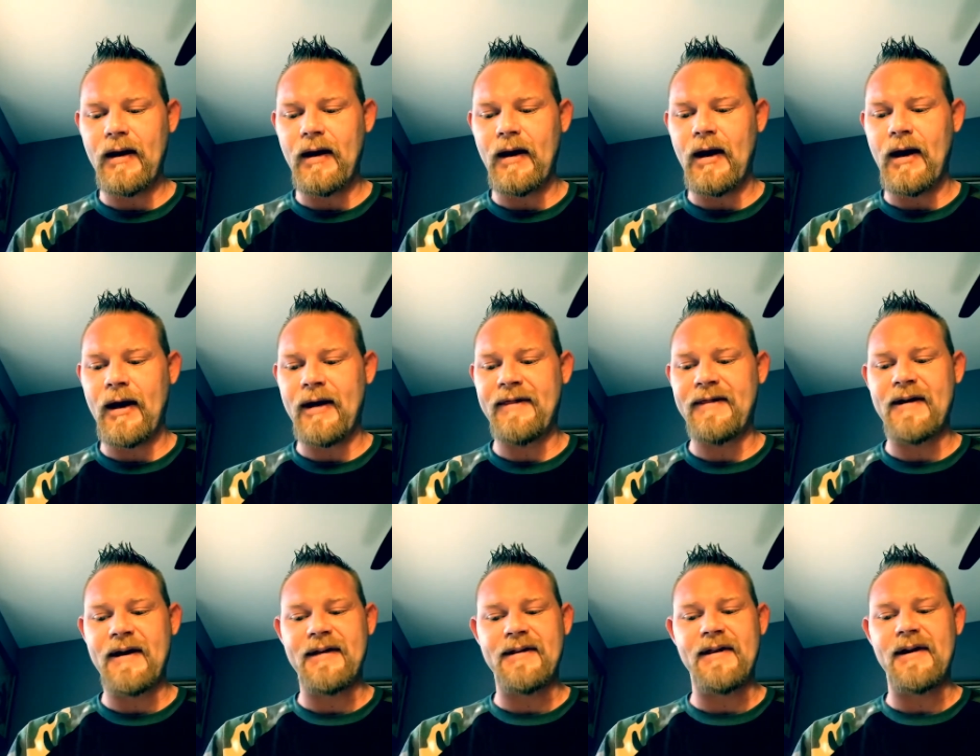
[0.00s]
I
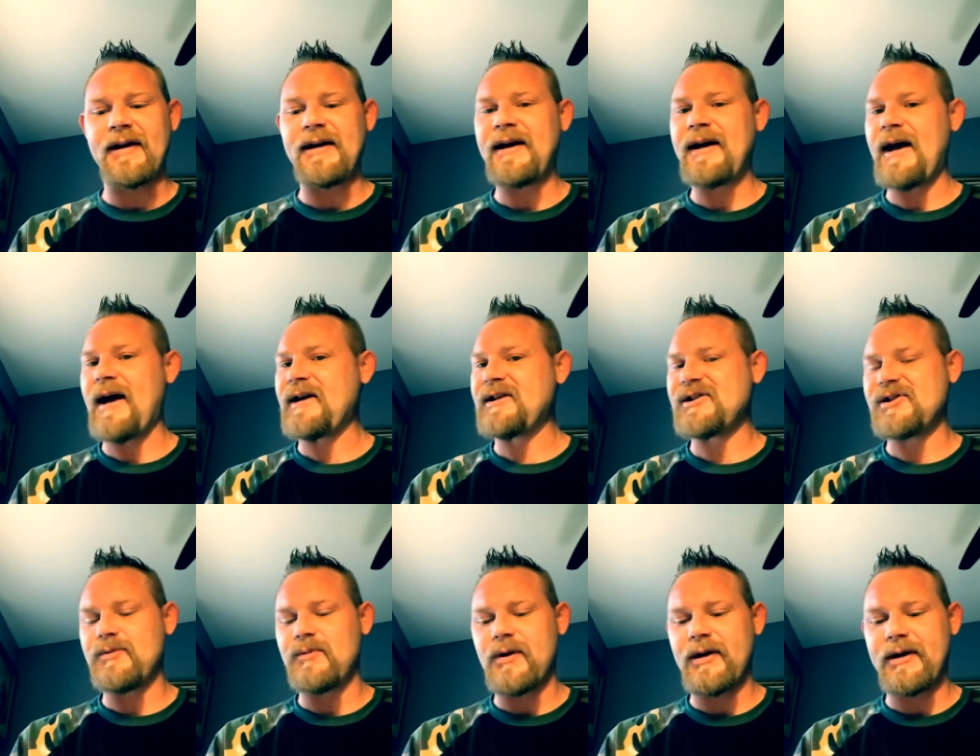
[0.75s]
think the
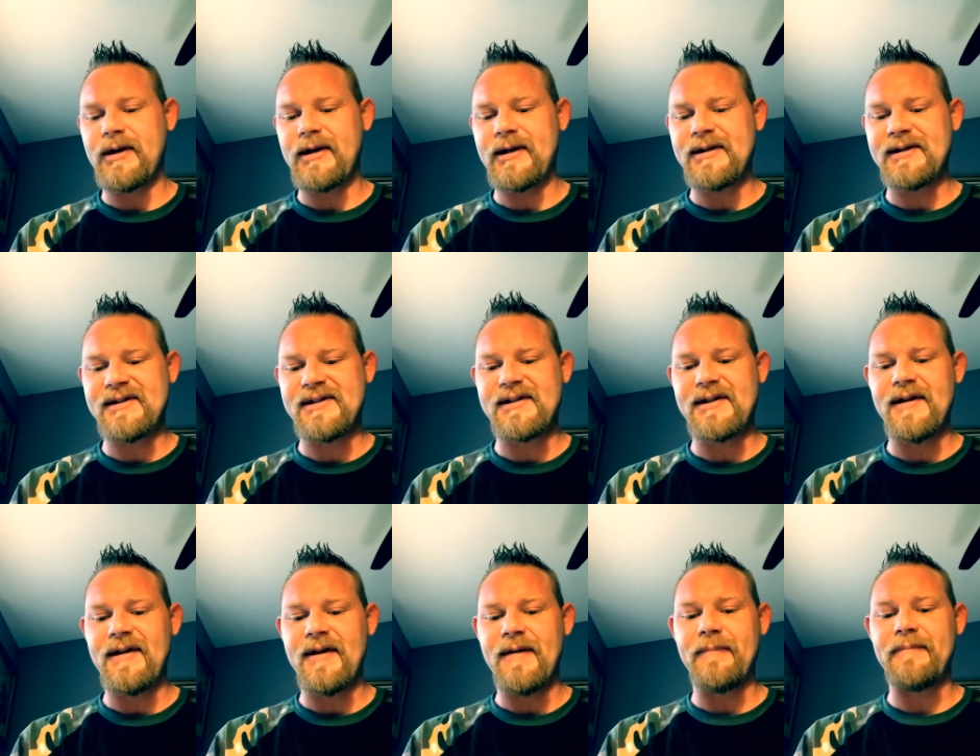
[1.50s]
next one is
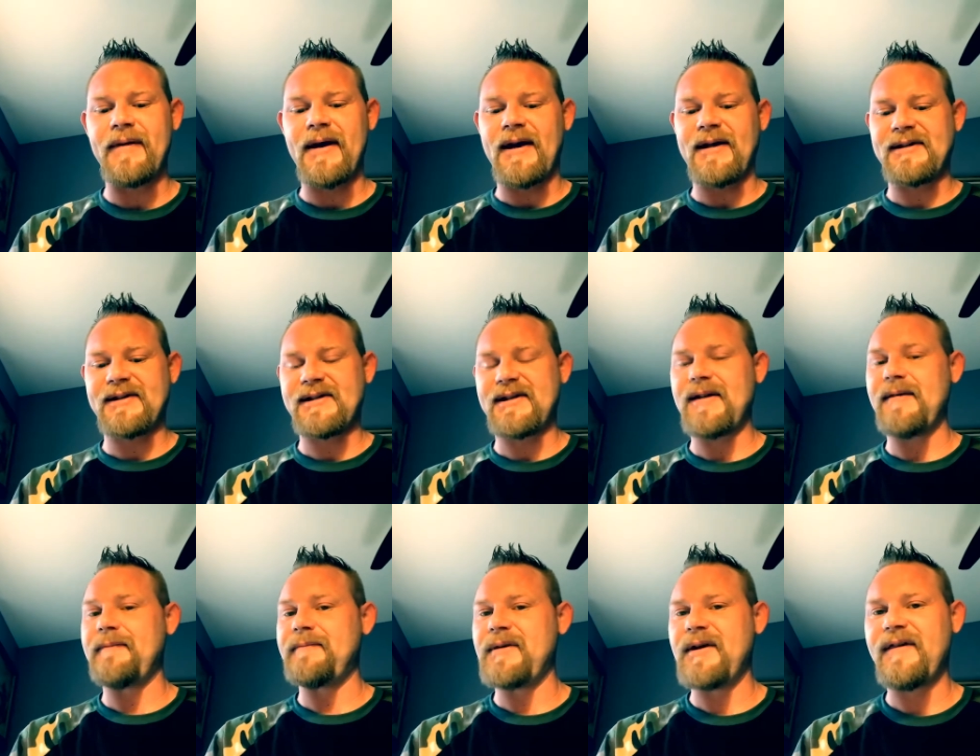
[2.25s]
the best,
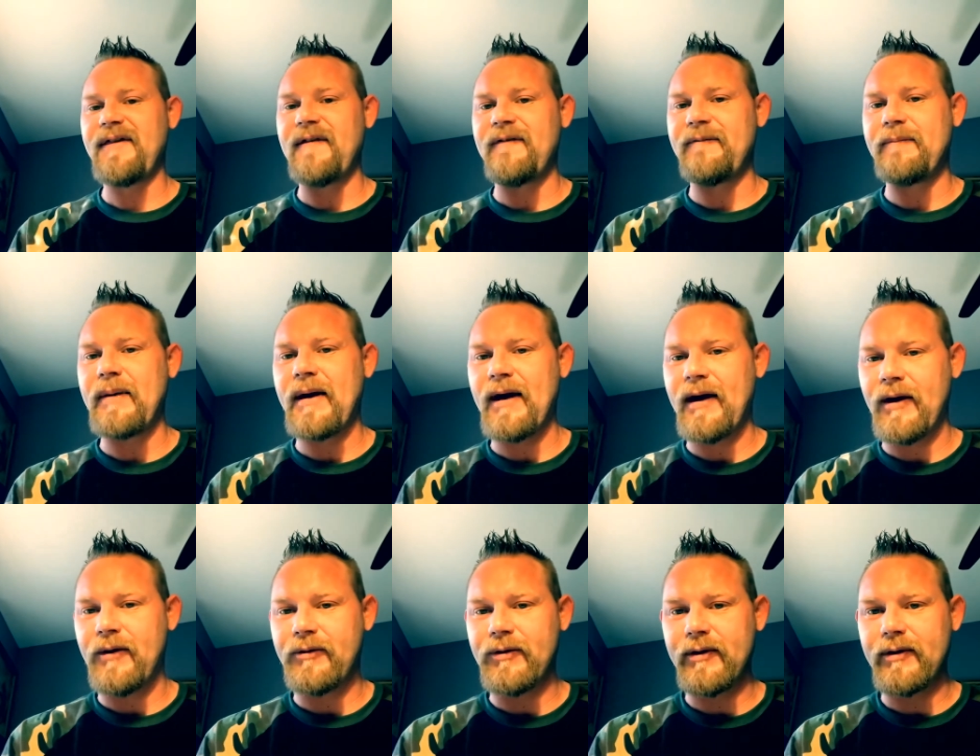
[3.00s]
the myth of
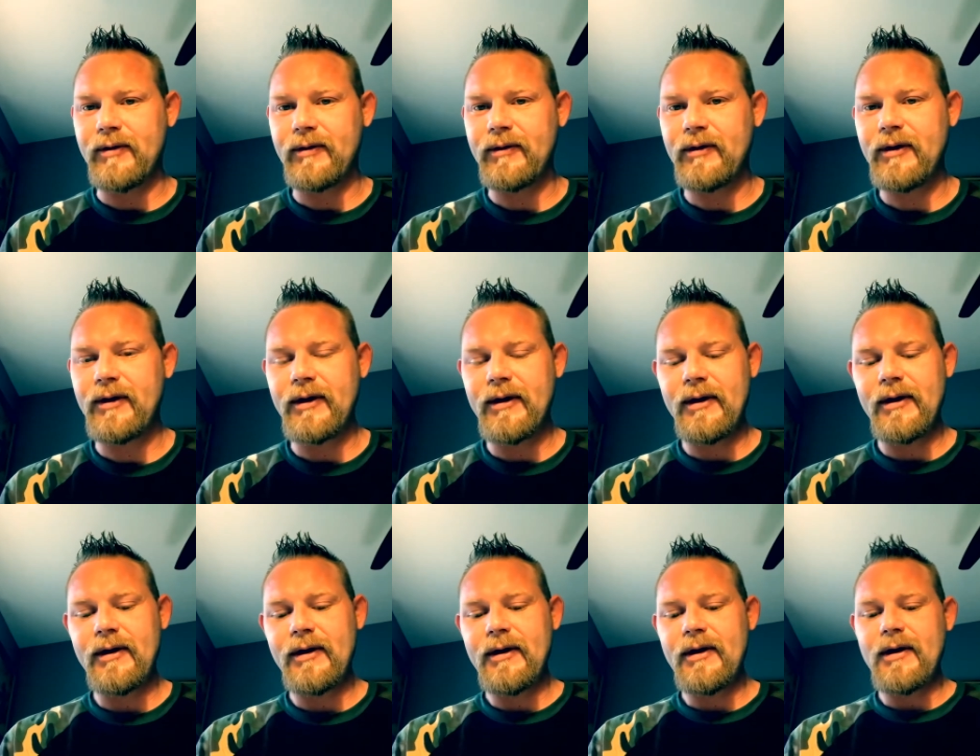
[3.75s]
power.
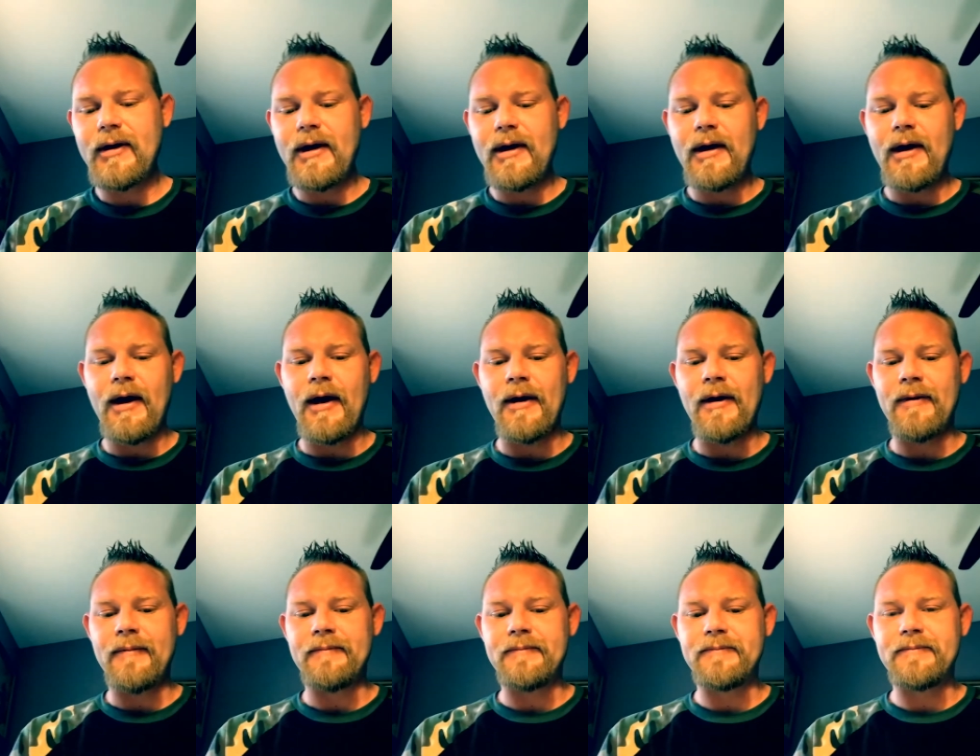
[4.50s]

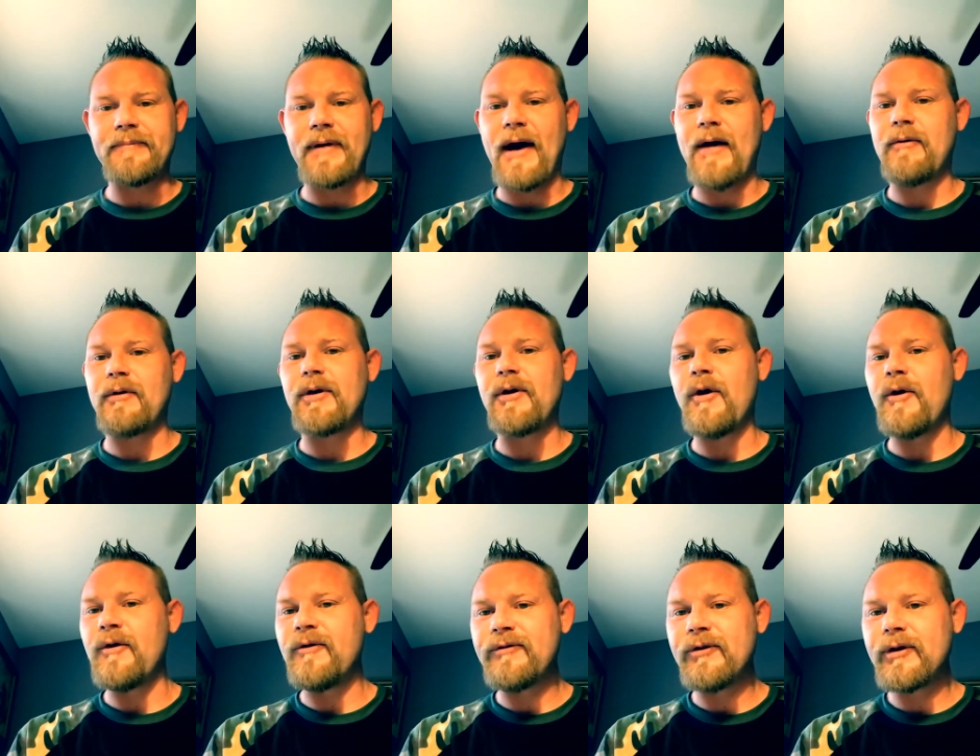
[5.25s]
Power
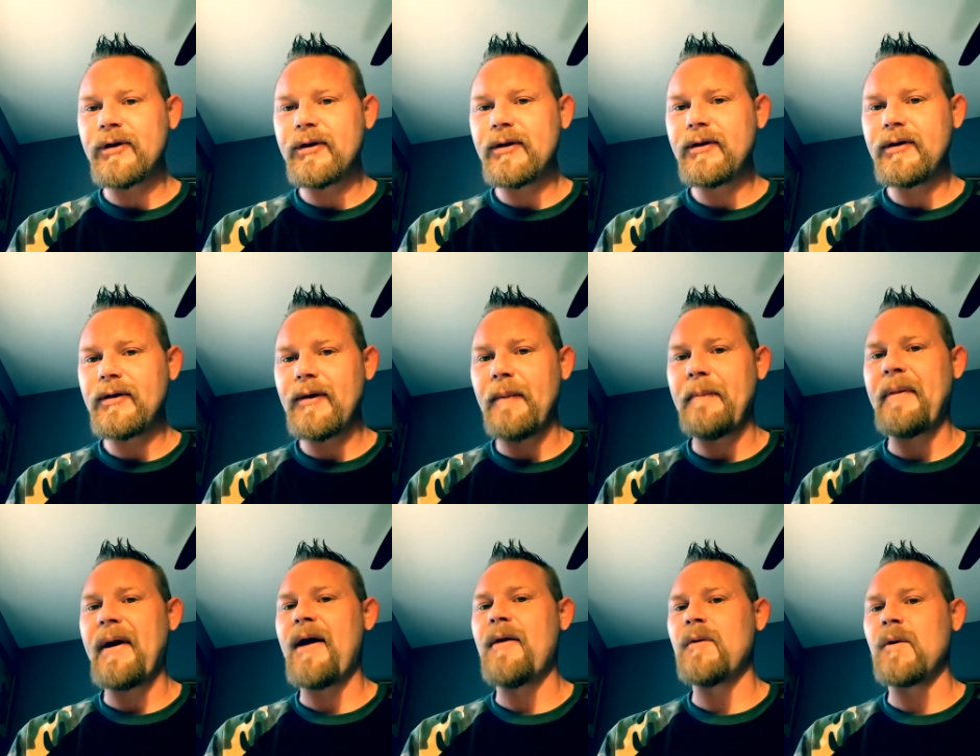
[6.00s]
over,
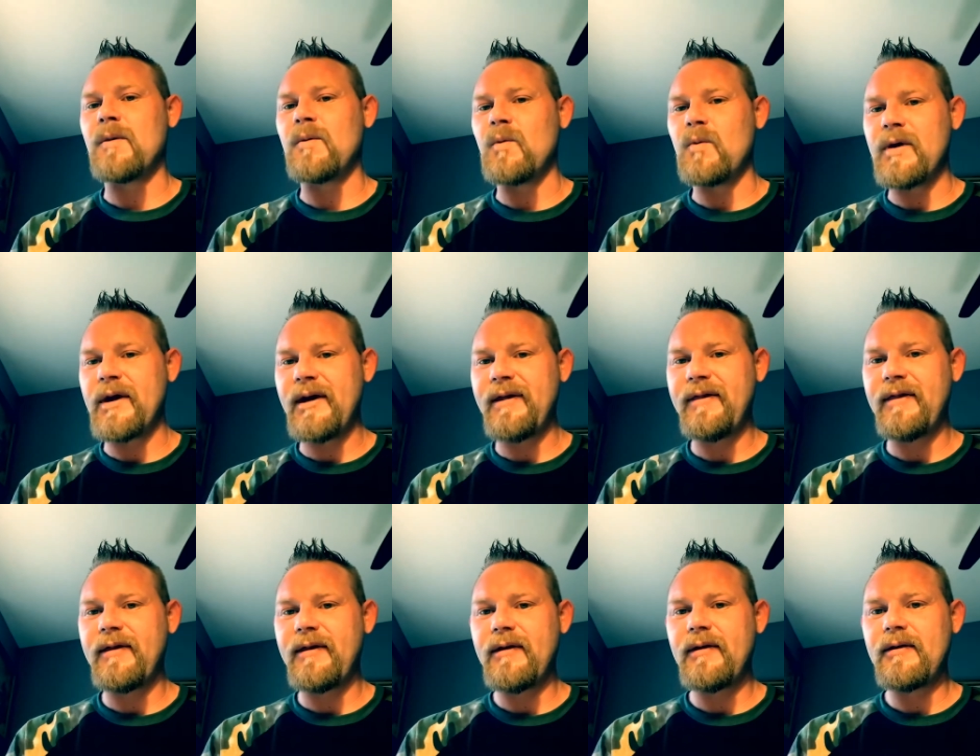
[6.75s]
power
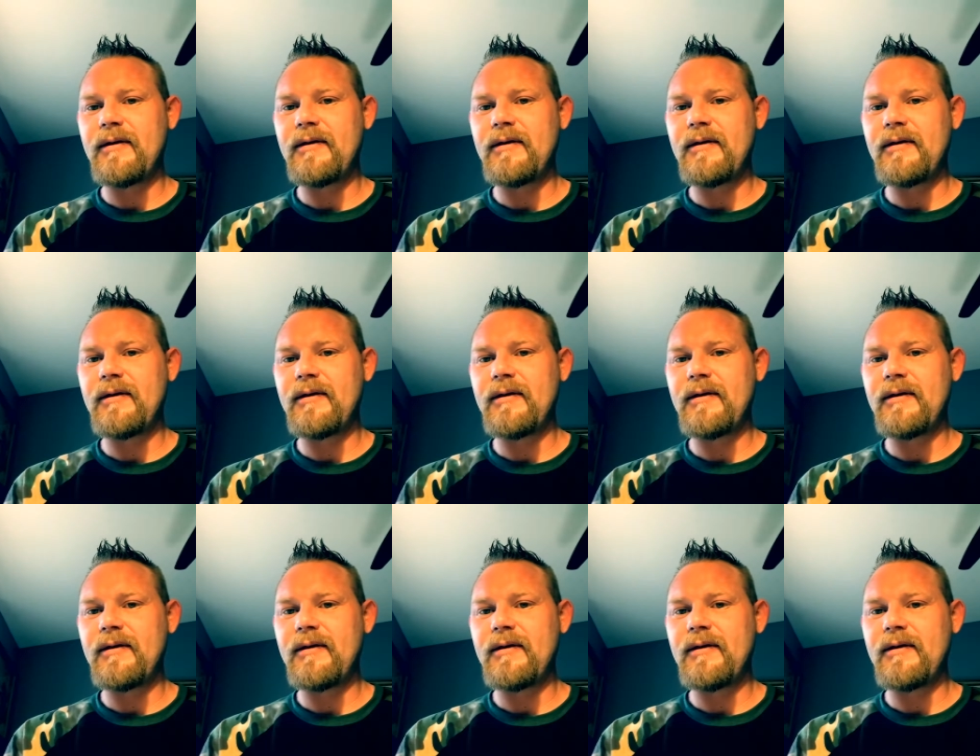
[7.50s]
with.